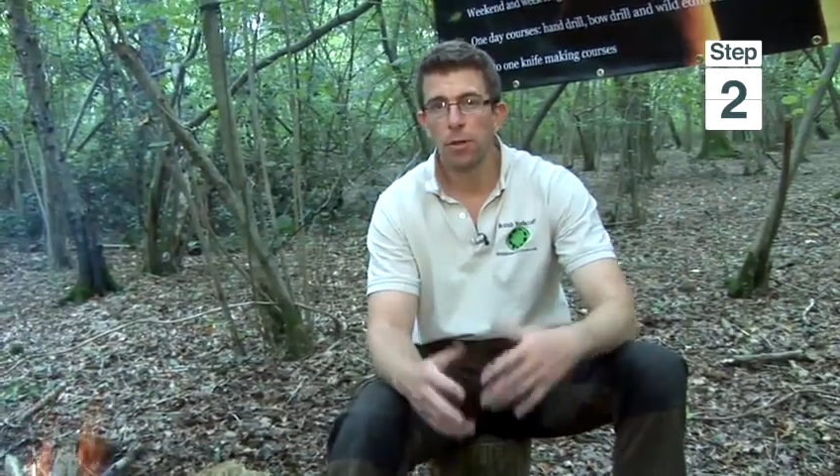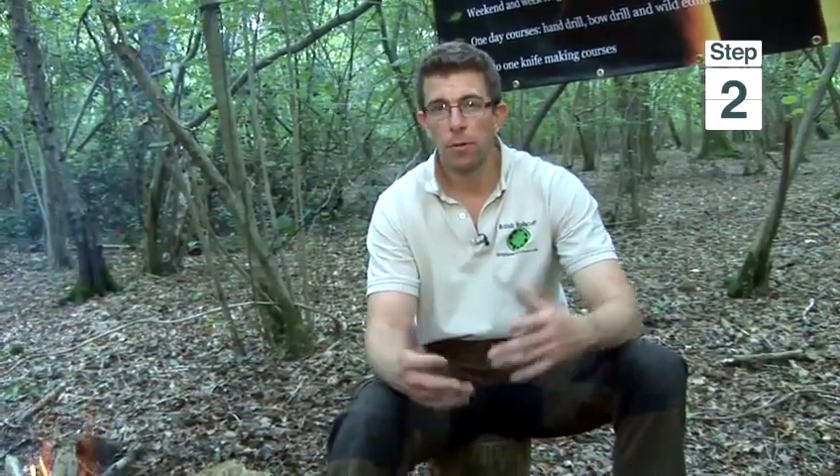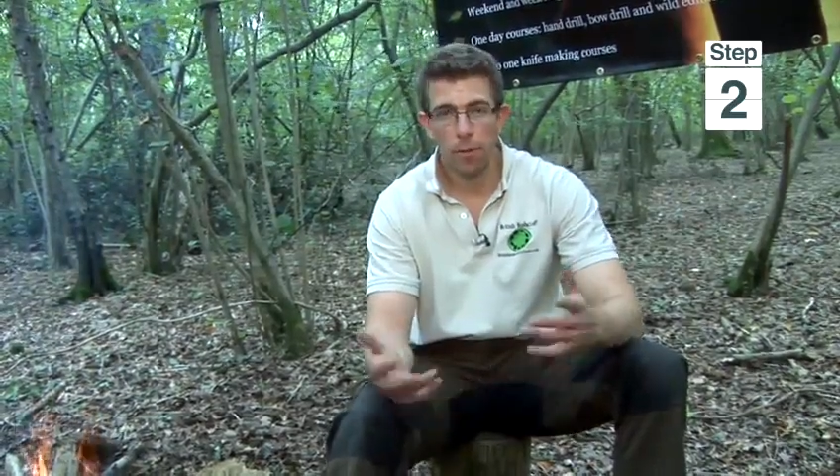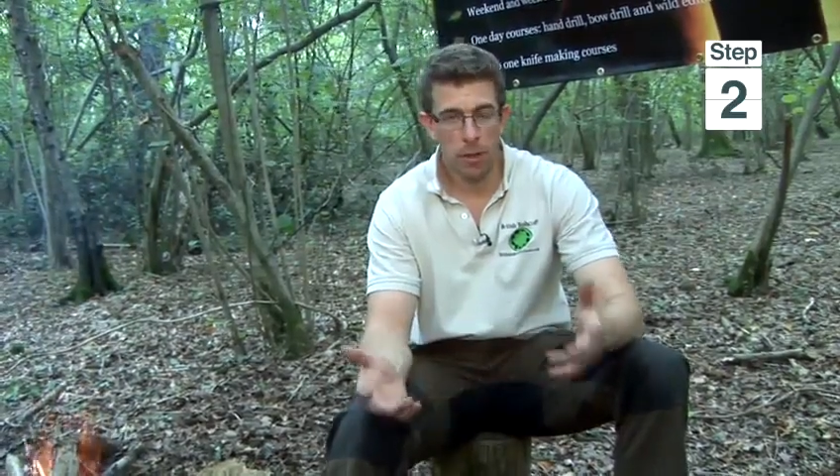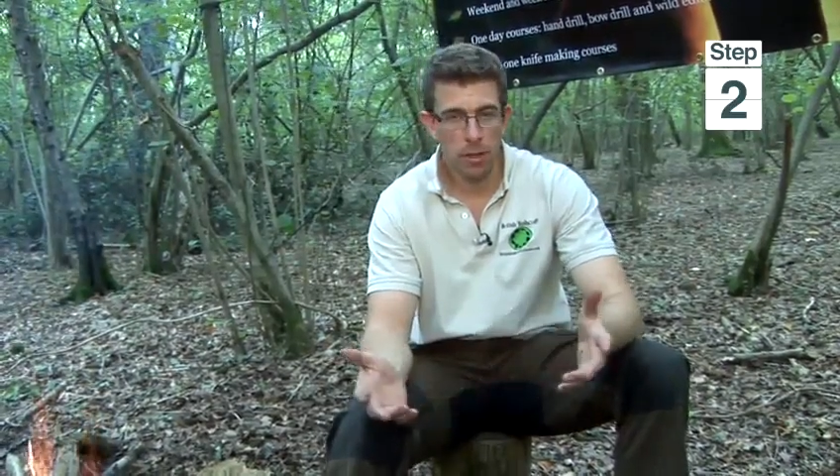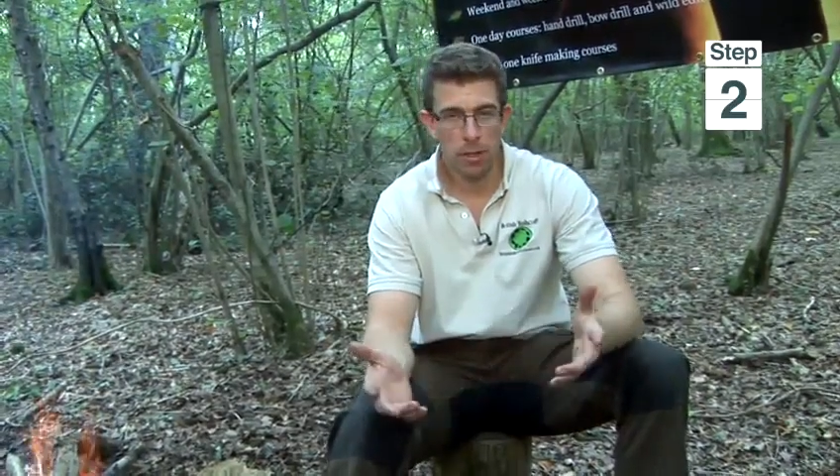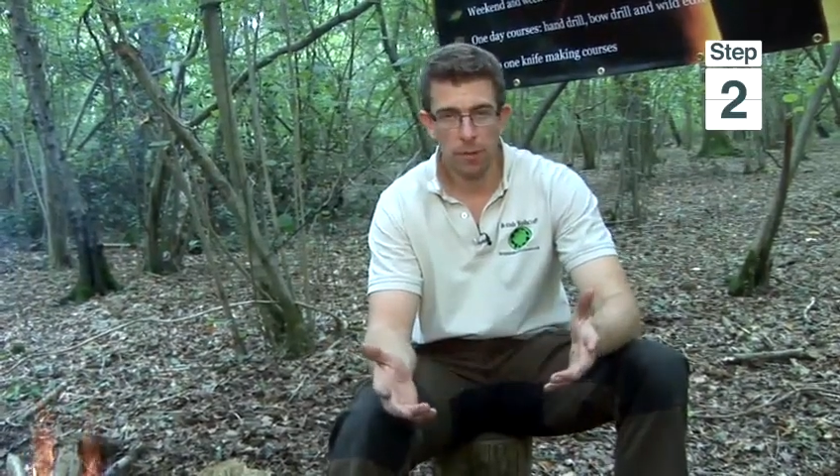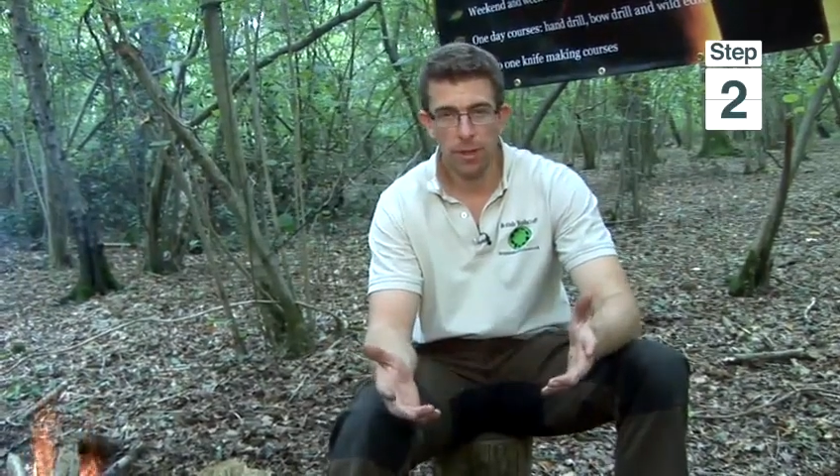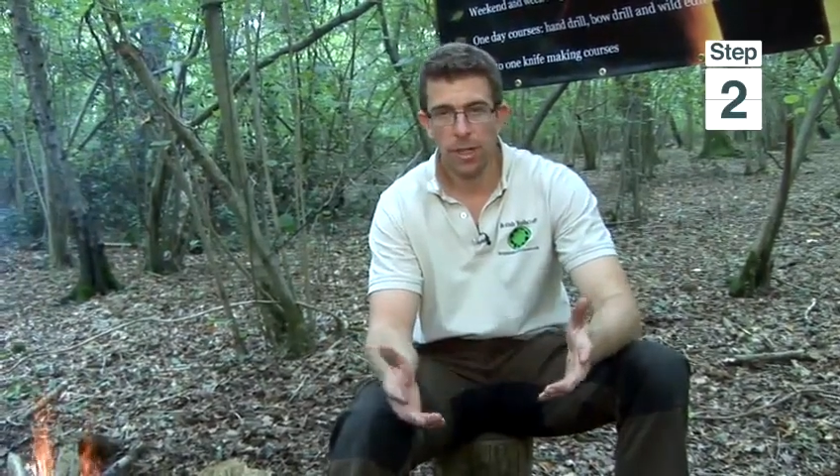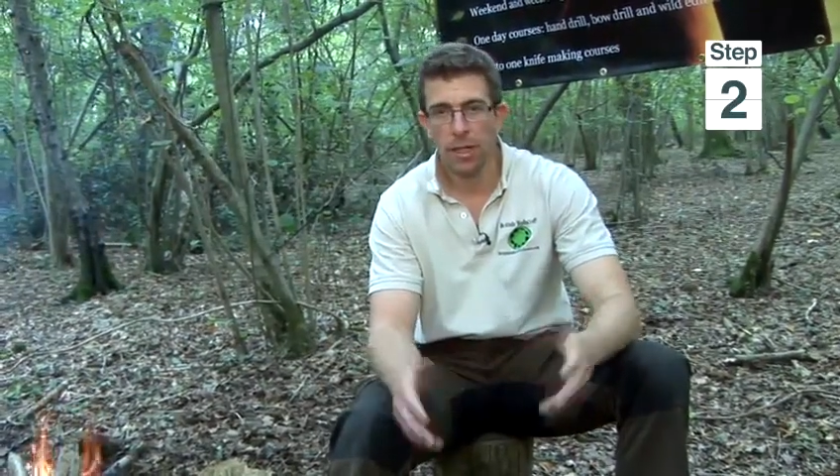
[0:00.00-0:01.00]
You find
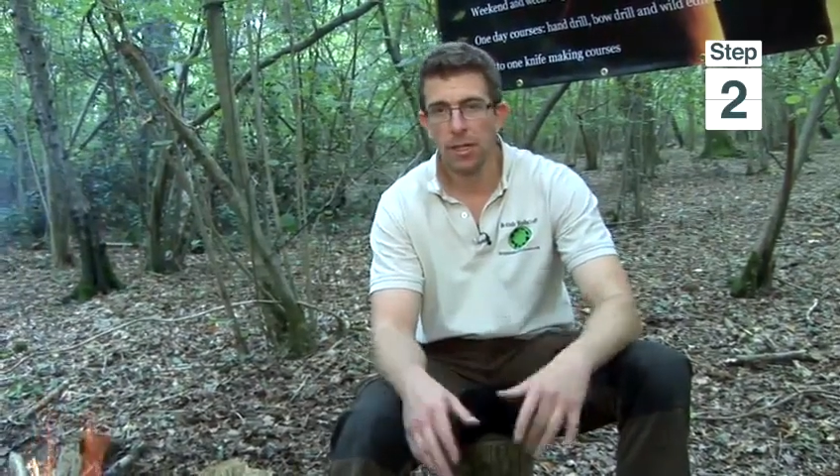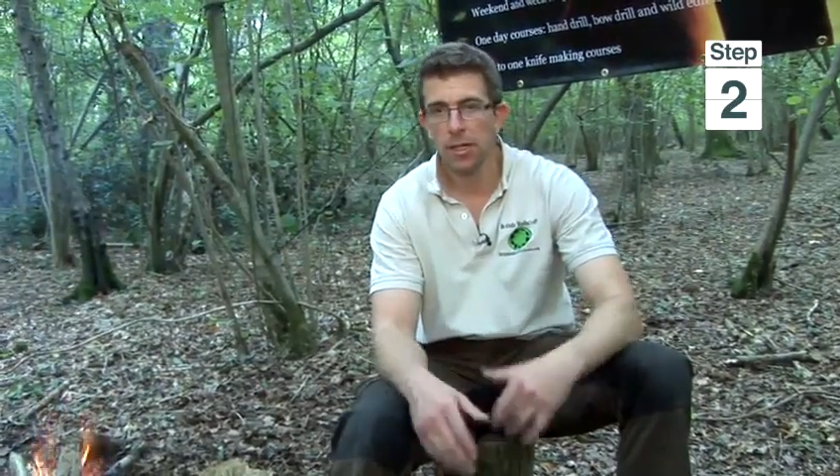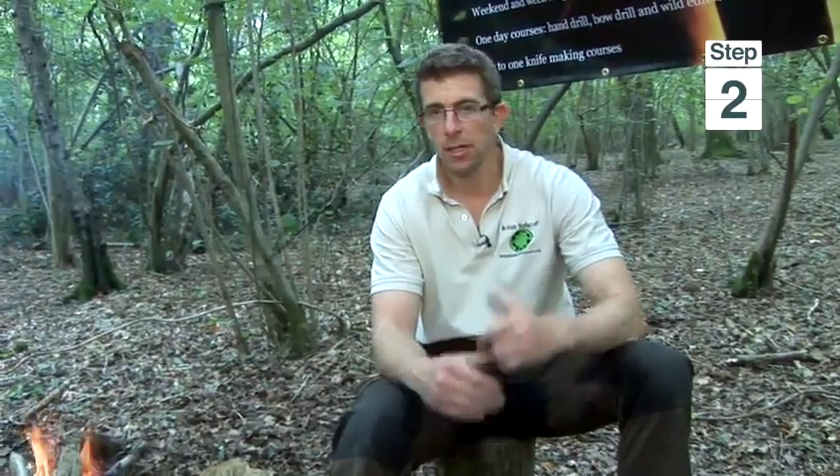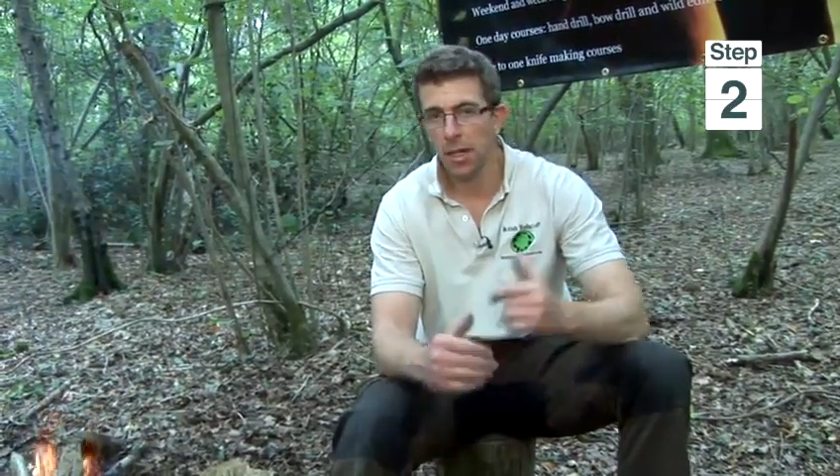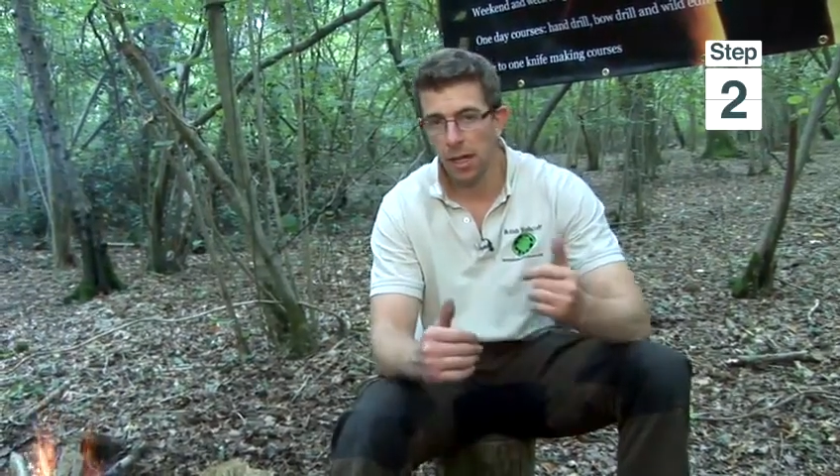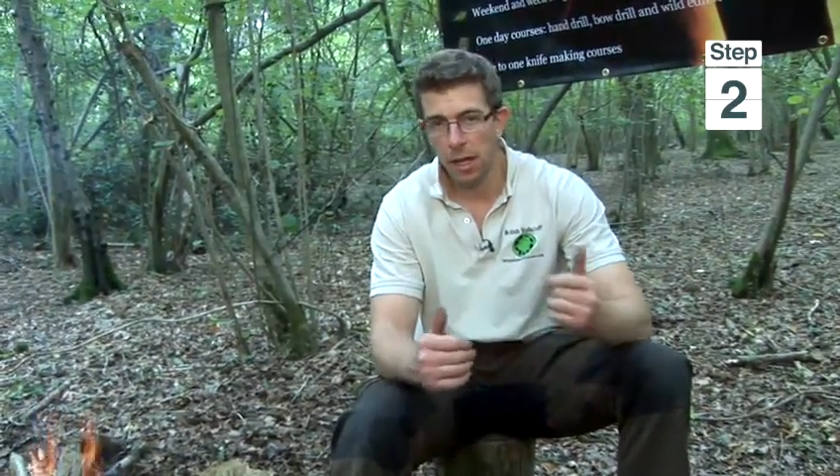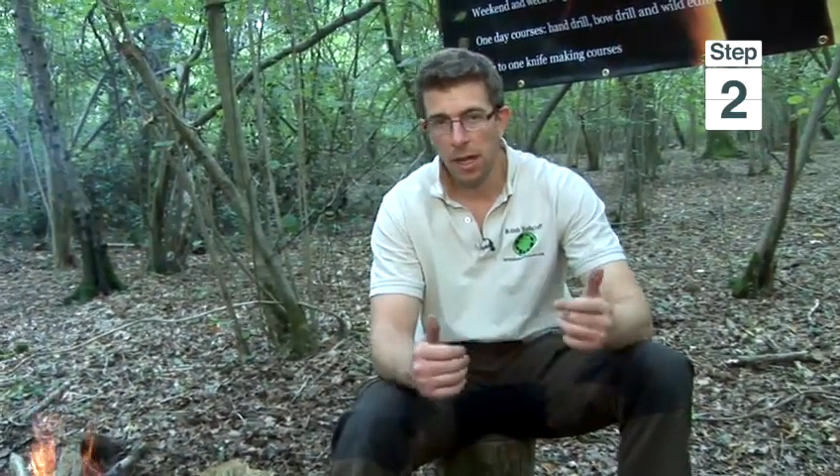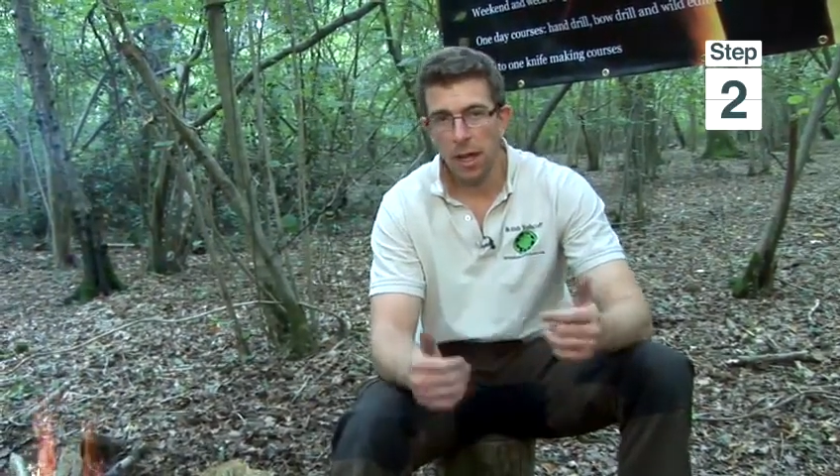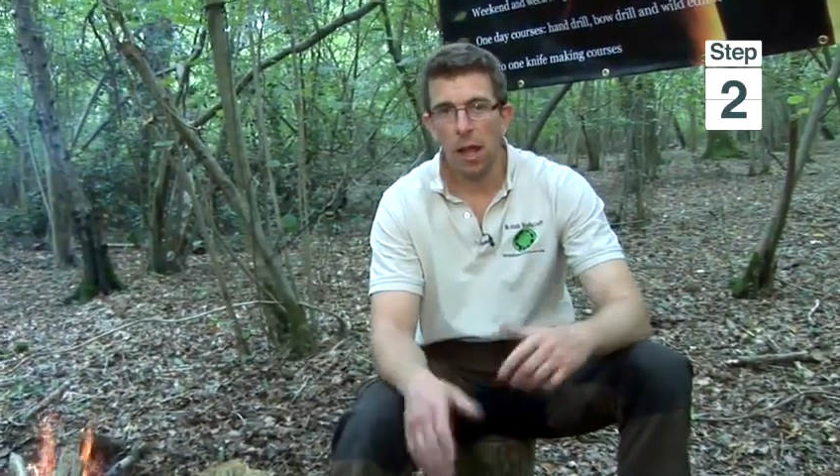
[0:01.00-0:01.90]
yourself a digging stick